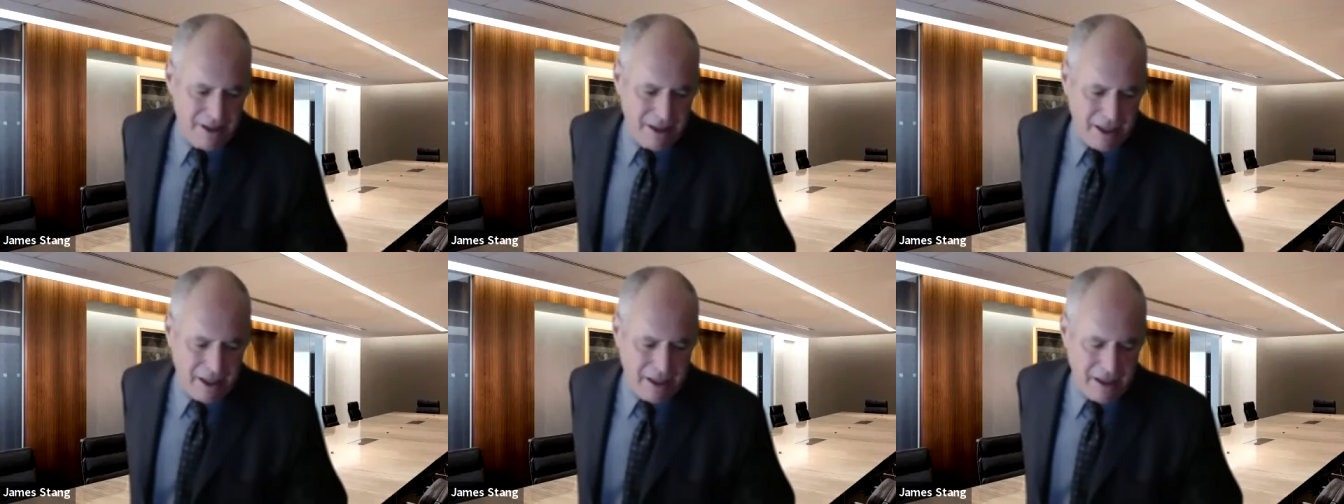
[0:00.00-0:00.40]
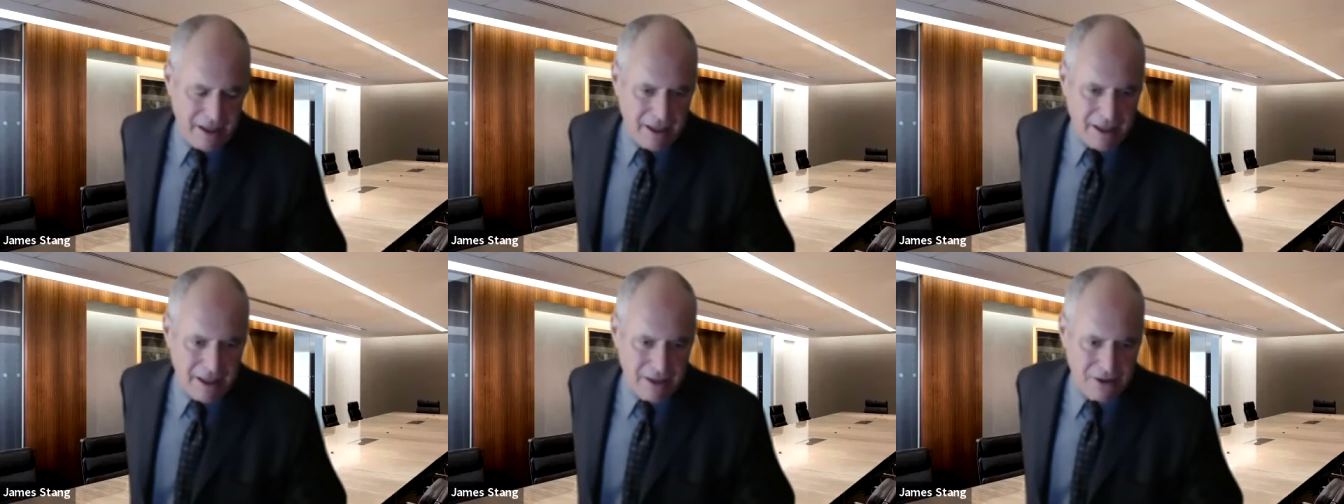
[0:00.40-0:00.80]

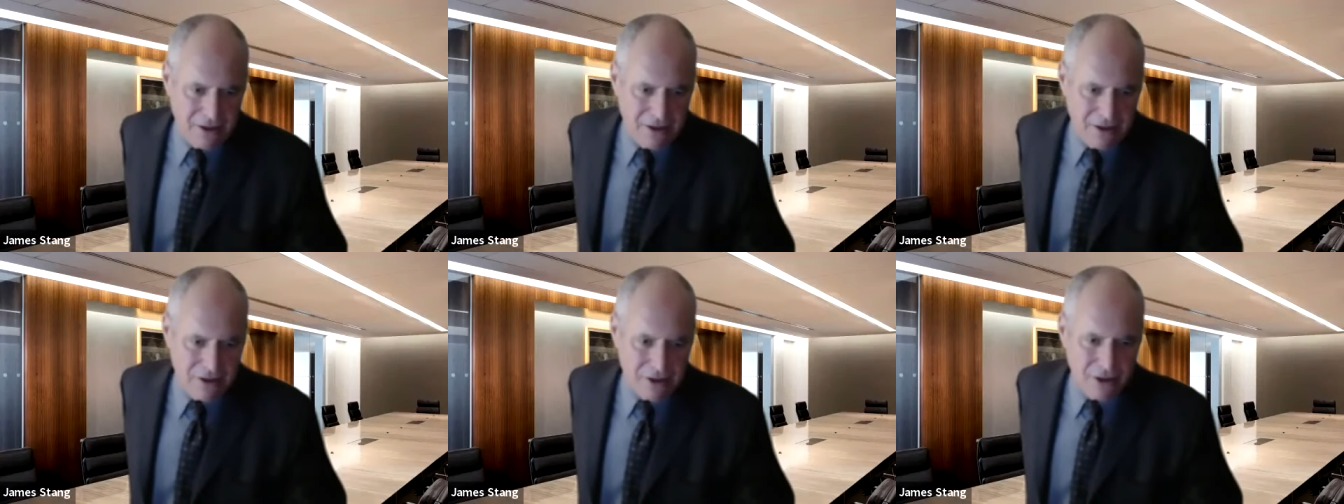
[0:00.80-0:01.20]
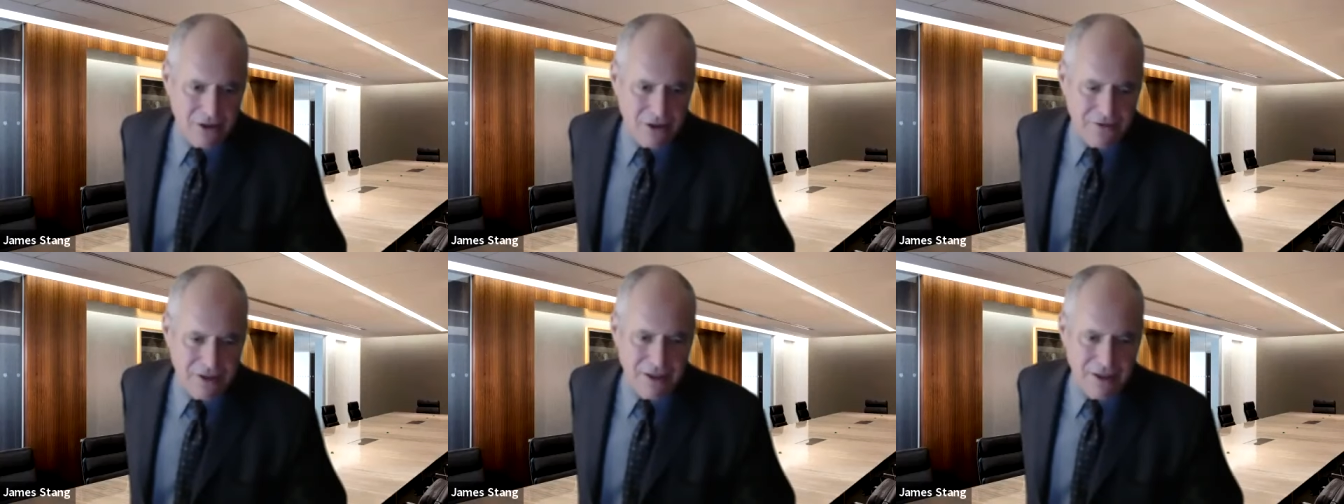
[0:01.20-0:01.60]
the
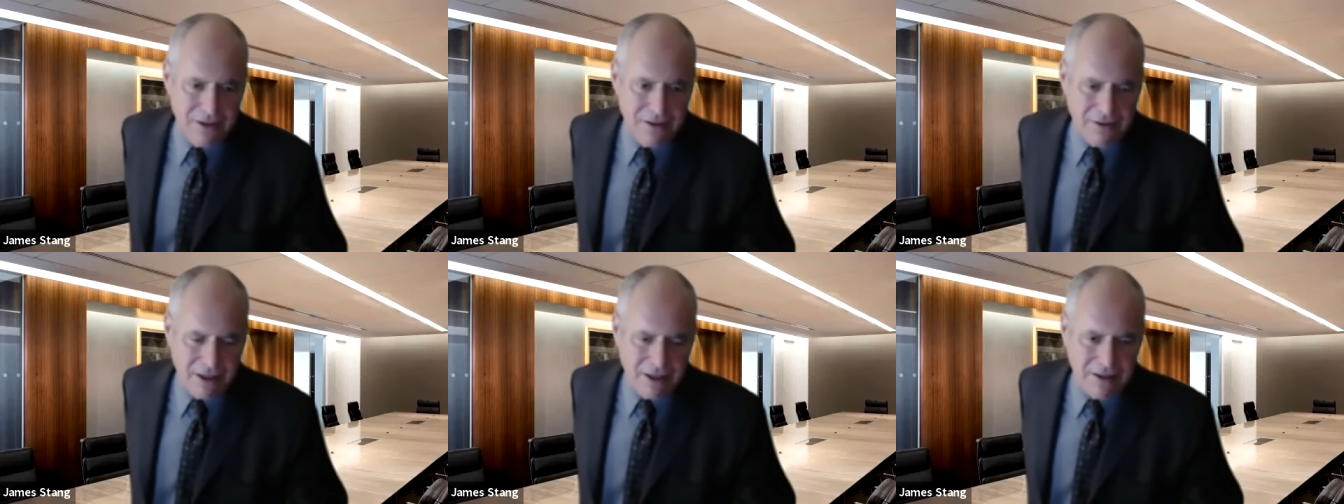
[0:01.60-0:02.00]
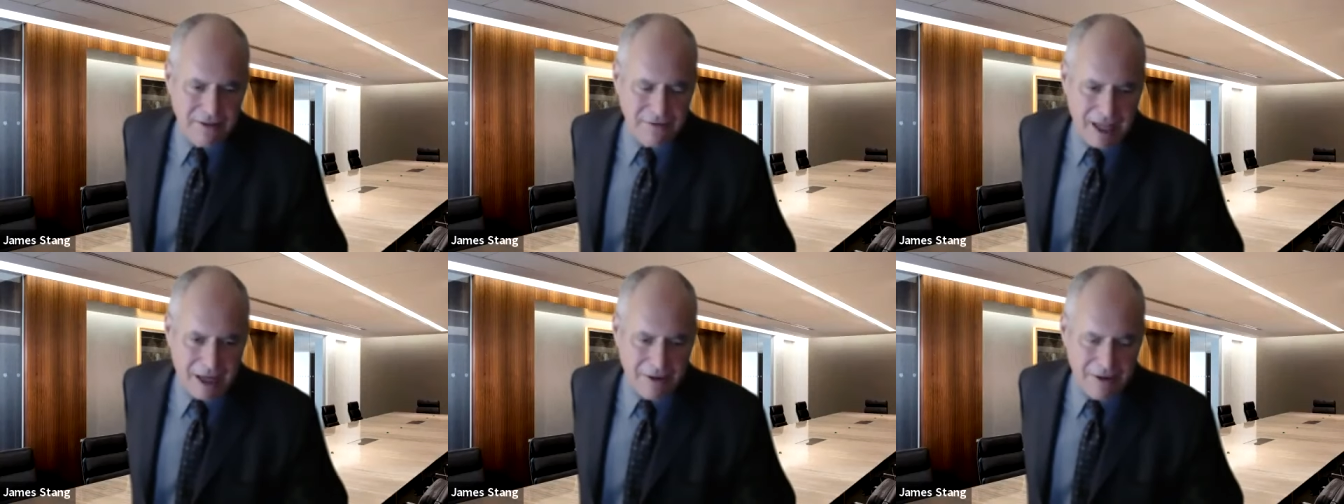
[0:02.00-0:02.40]
Church of Jesus
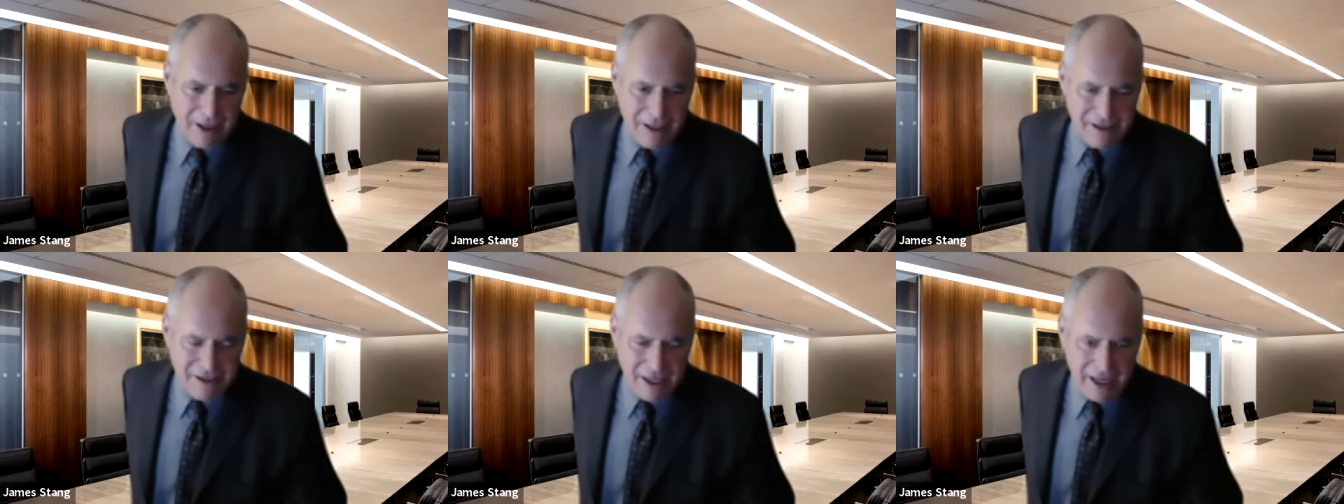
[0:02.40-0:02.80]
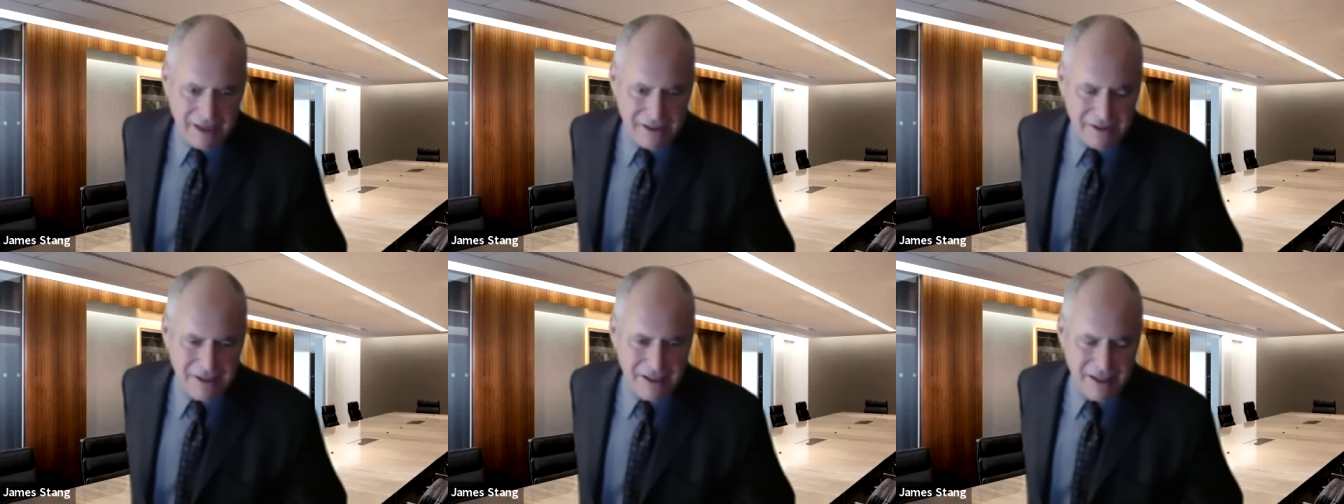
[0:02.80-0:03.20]
Christ of Latter-day
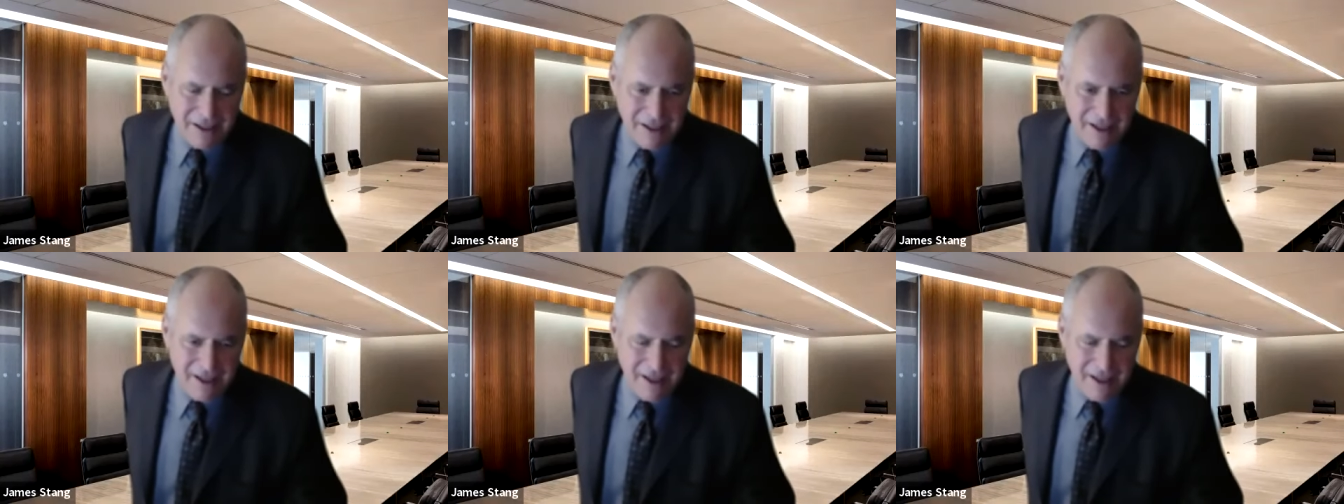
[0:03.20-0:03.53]
Saints,